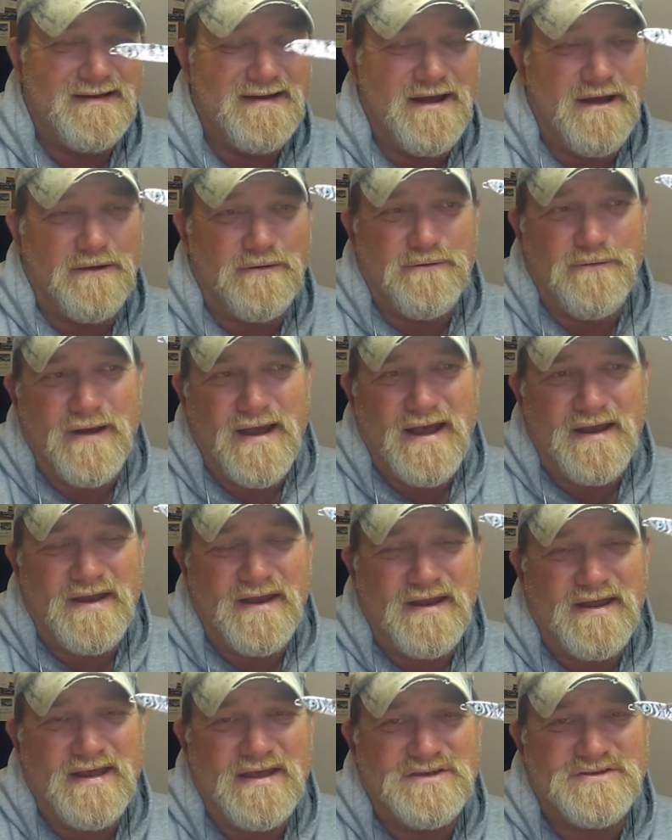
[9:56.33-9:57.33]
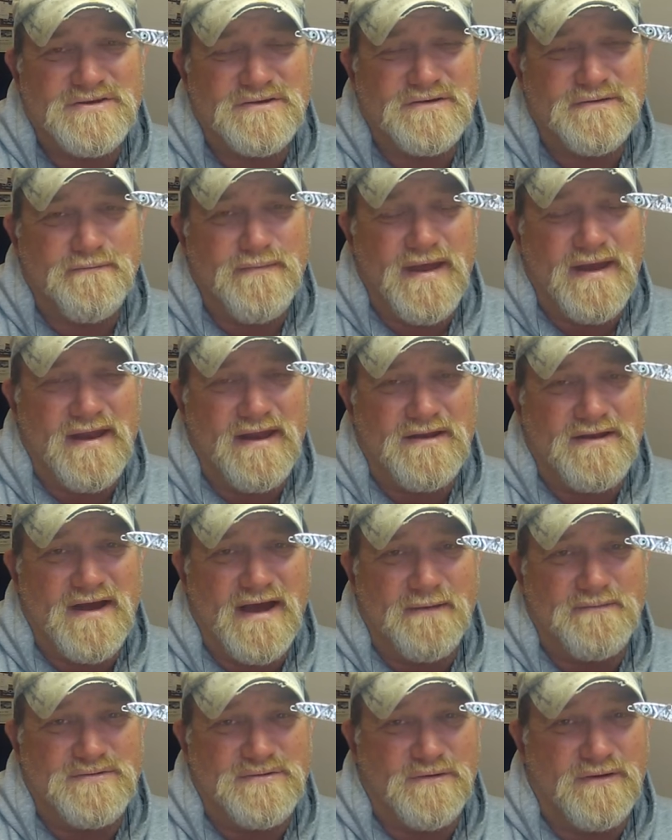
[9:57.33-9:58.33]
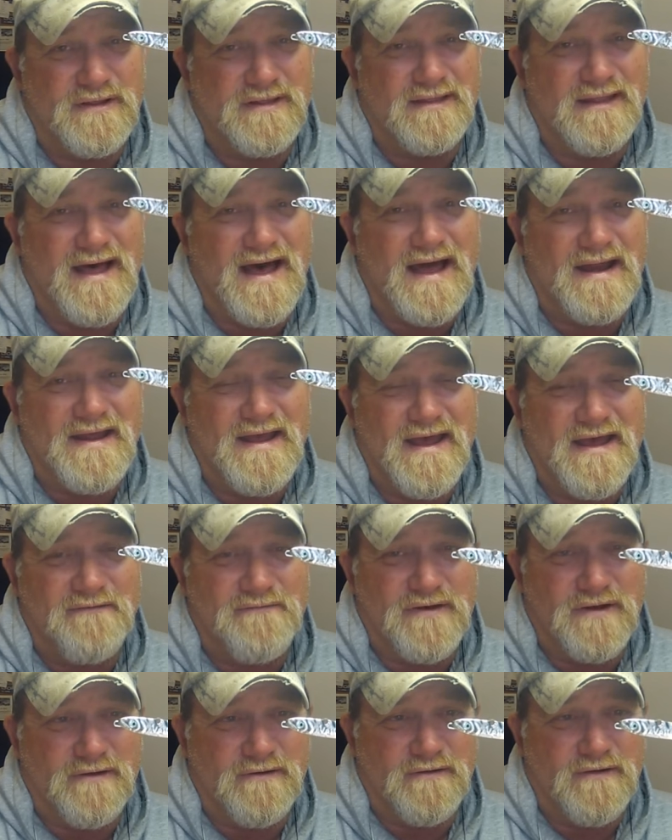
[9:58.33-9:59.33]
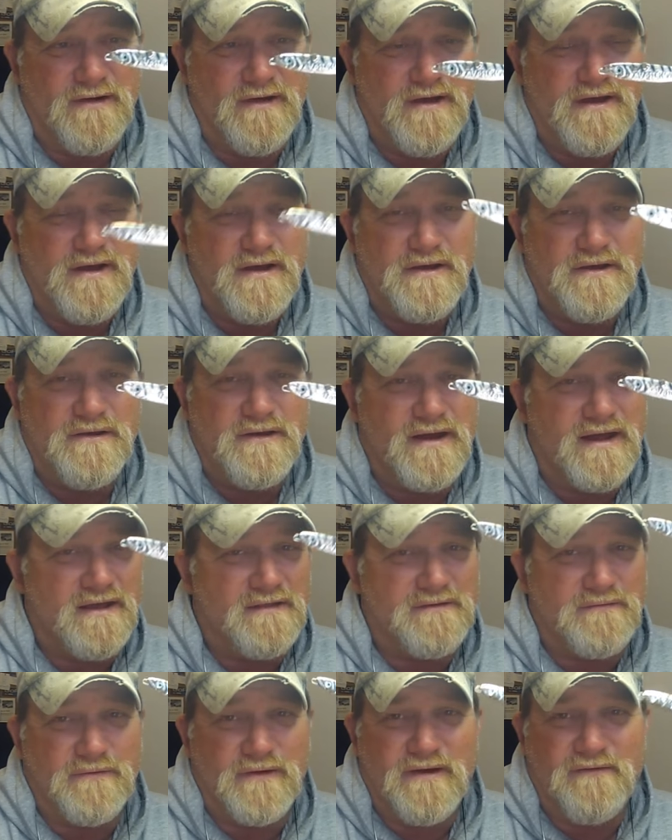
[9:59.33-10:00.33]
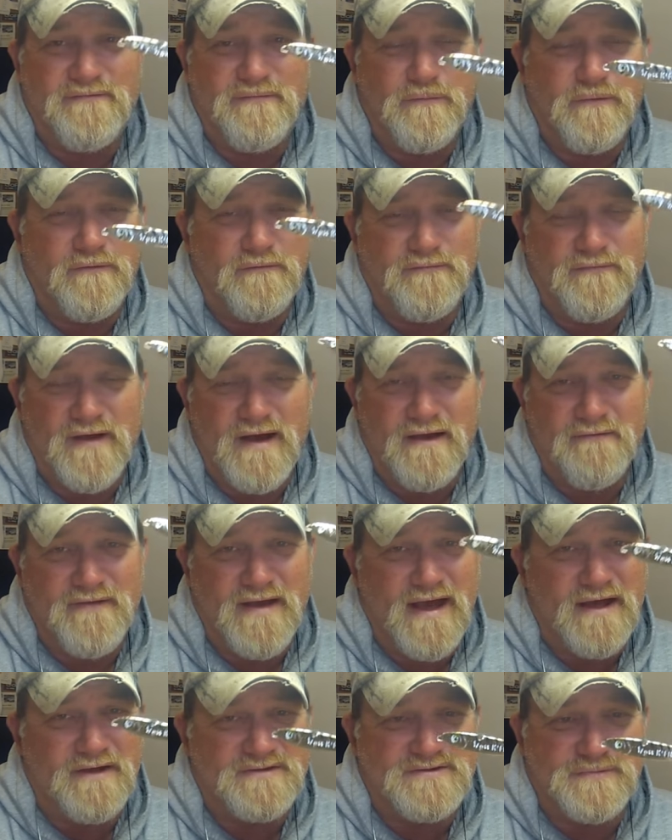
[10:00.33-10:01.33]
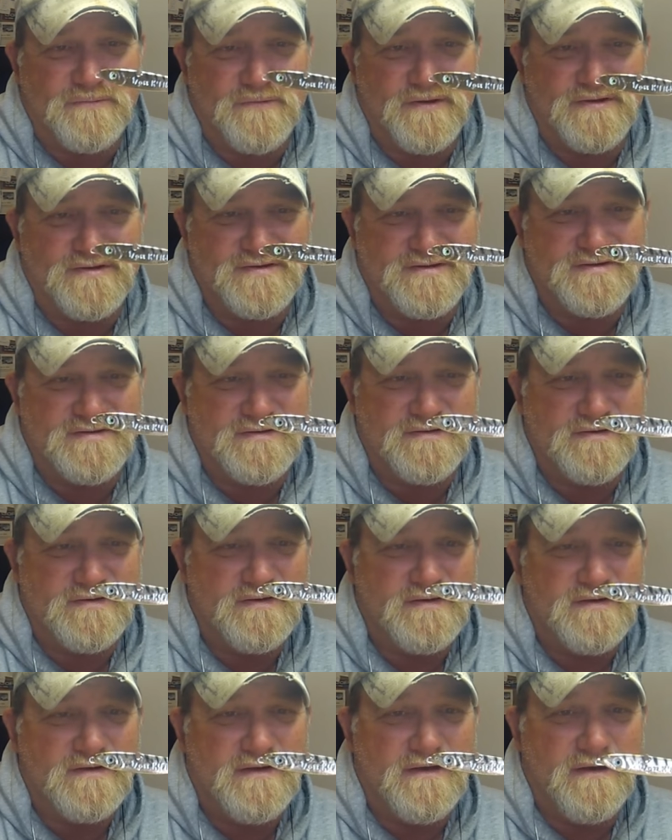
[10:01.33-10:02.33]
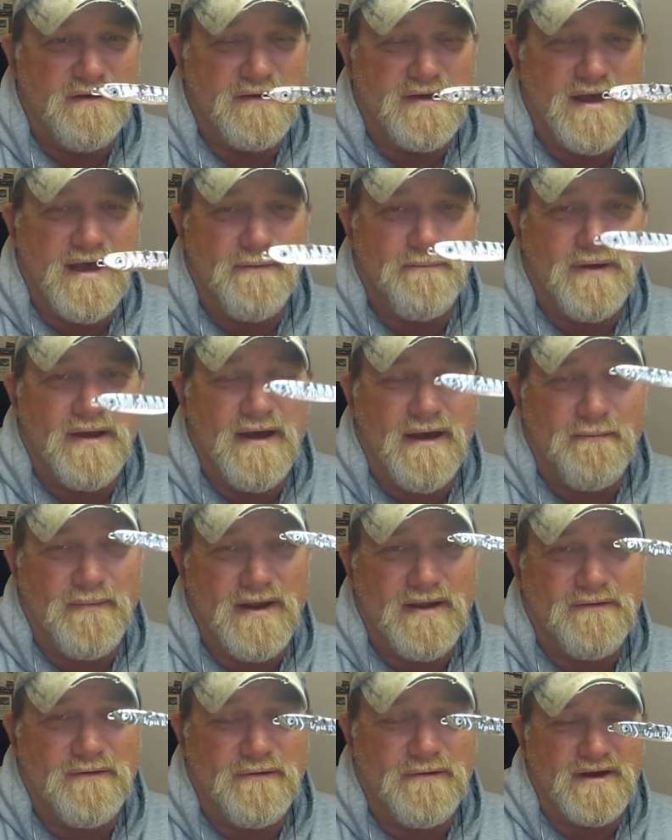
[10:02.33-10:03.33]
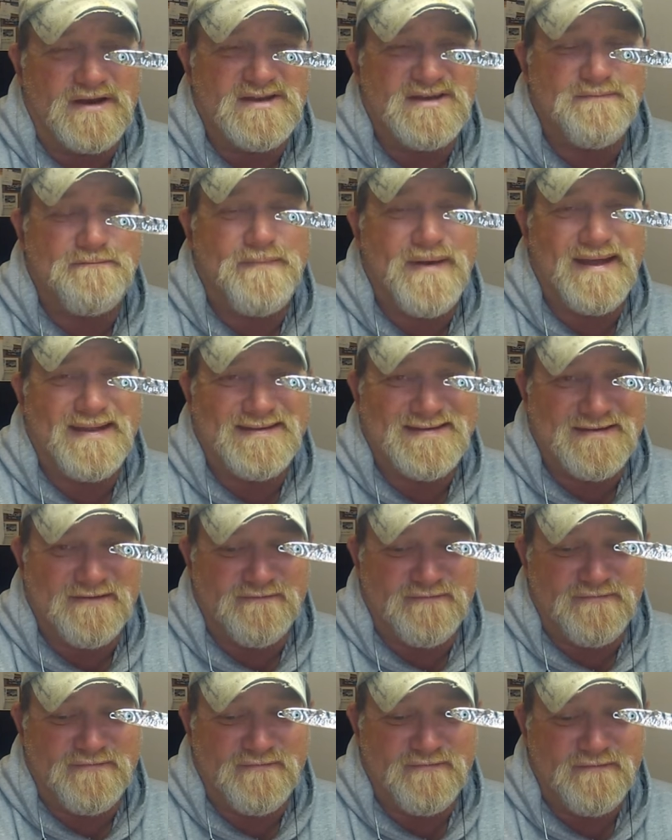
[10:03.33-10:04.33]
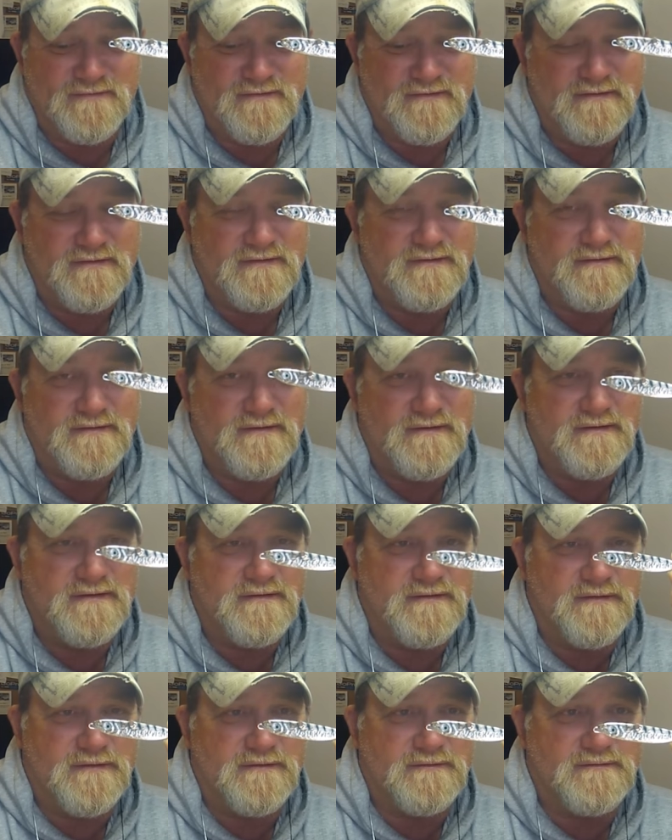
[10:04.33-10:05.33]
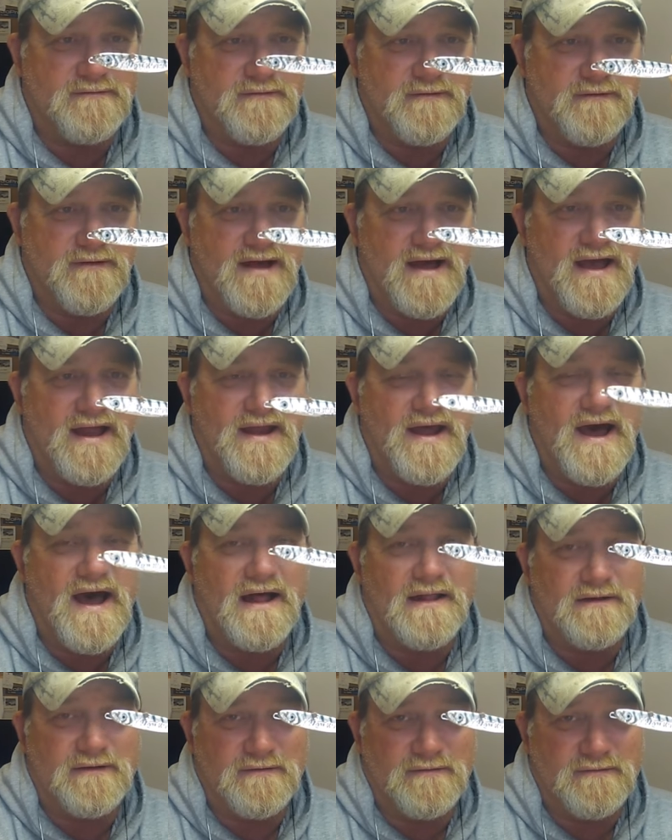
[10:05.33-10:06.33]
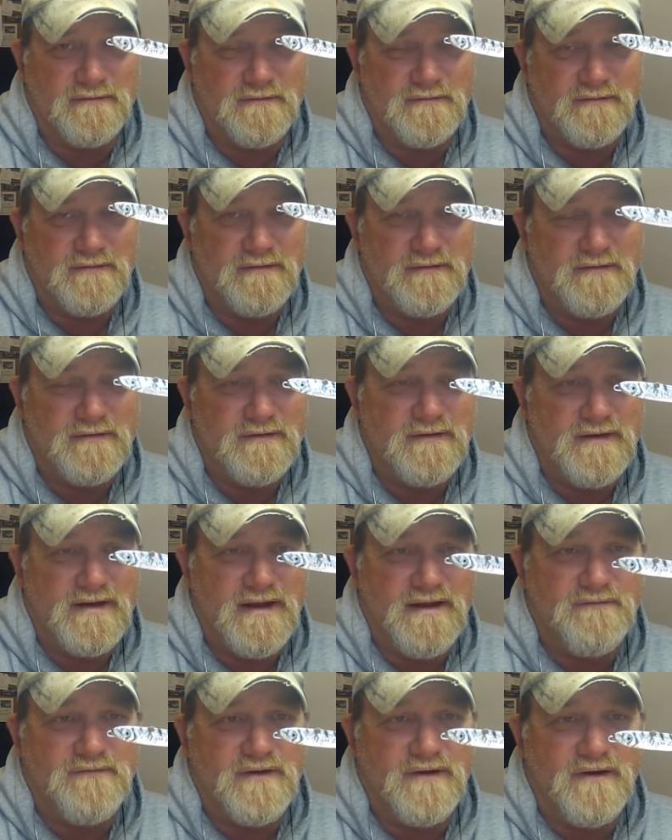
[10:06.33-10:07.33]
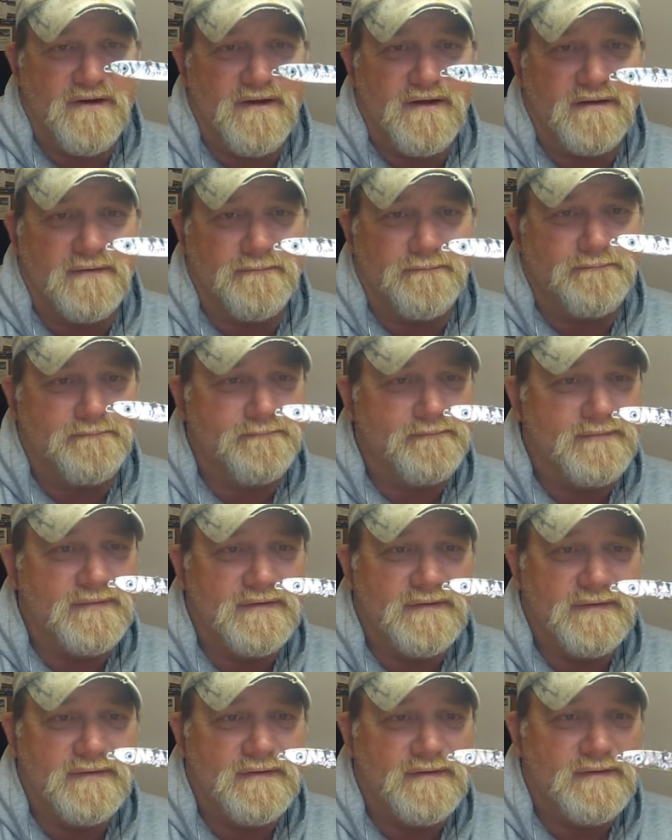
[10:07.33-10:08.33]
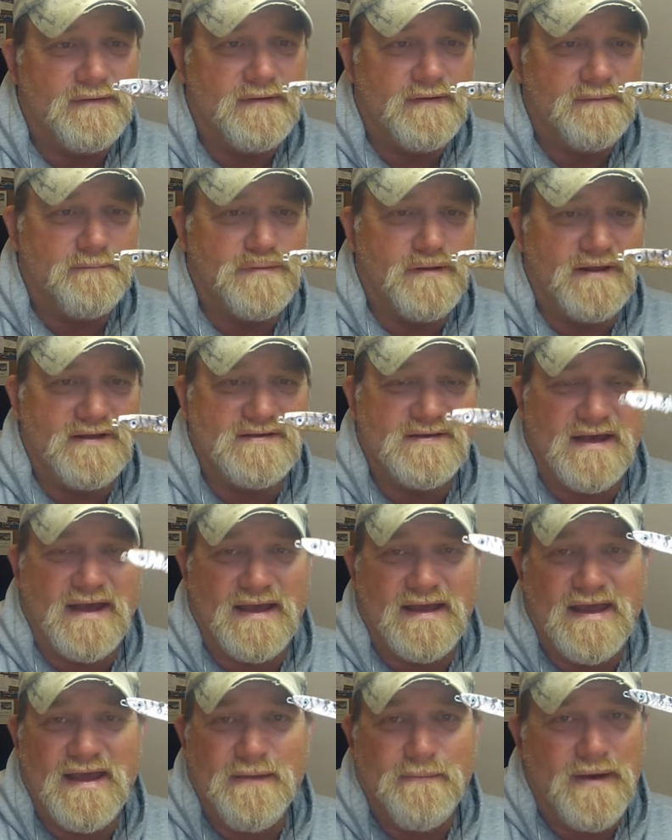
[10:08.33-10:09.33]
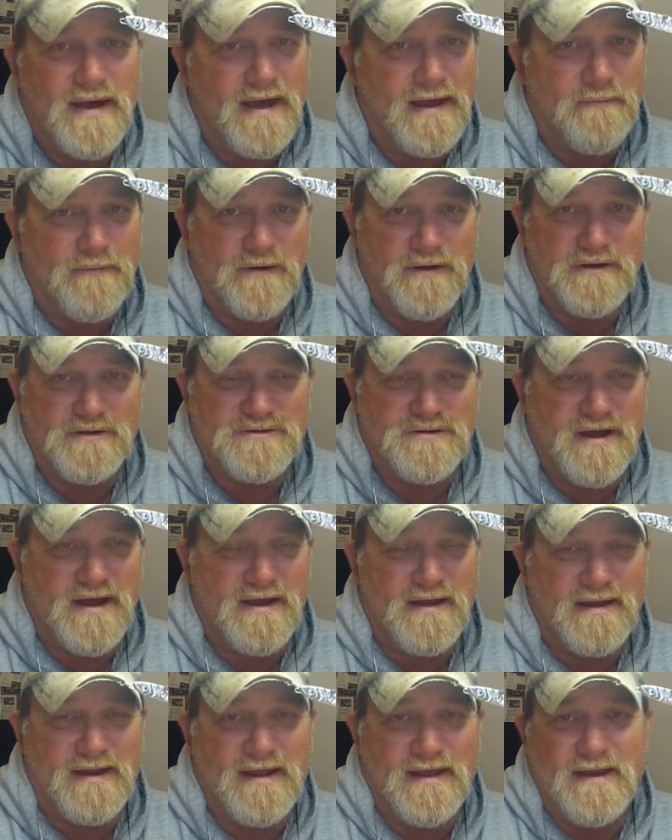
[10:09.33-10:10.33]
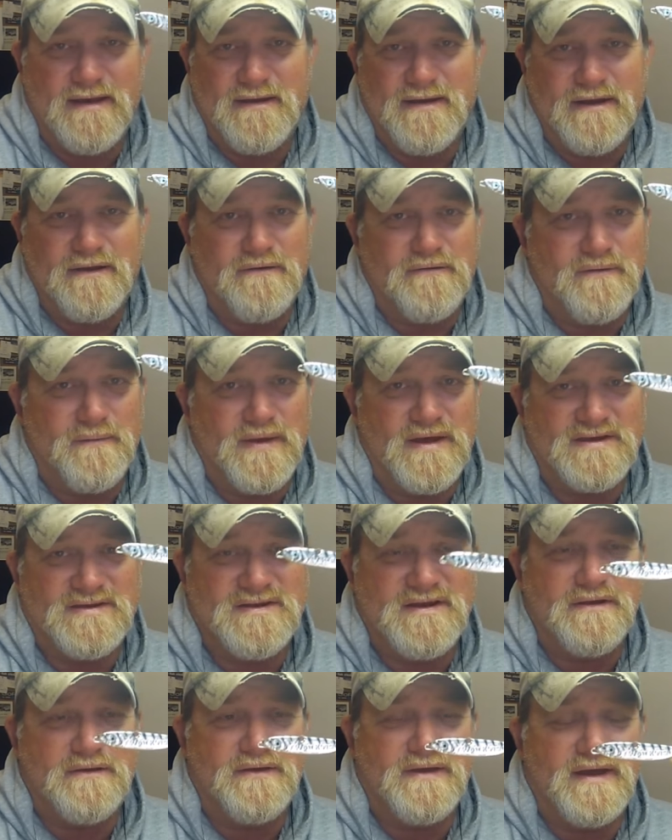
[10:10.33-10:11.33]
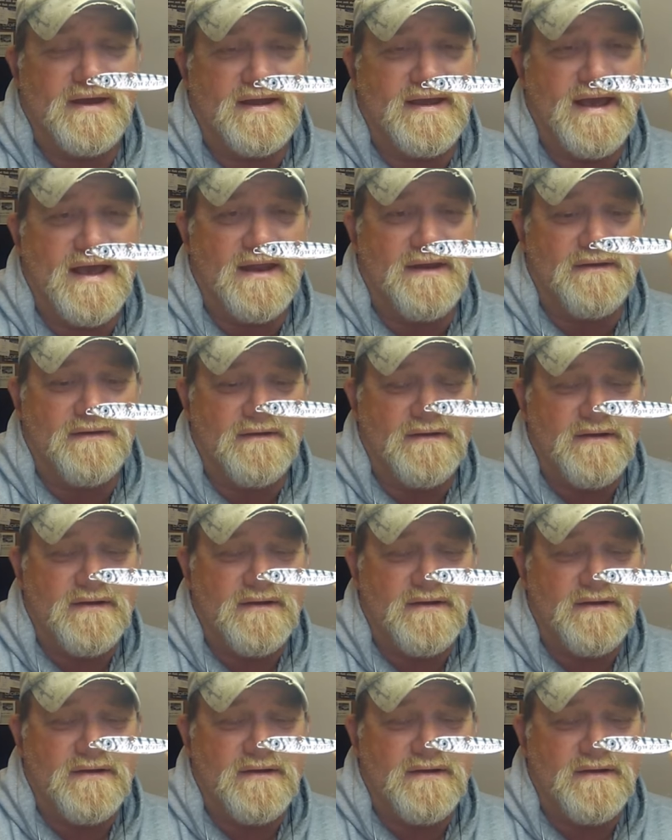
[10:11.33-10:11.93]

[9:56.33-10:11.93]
Now, granted, his many times are a lot heavier. You can get 3, 4, 5 ounce ones Okay, but I mean, expensive. They're high dollar. Even on a place like eBay where you're trying to get, the best deal you can.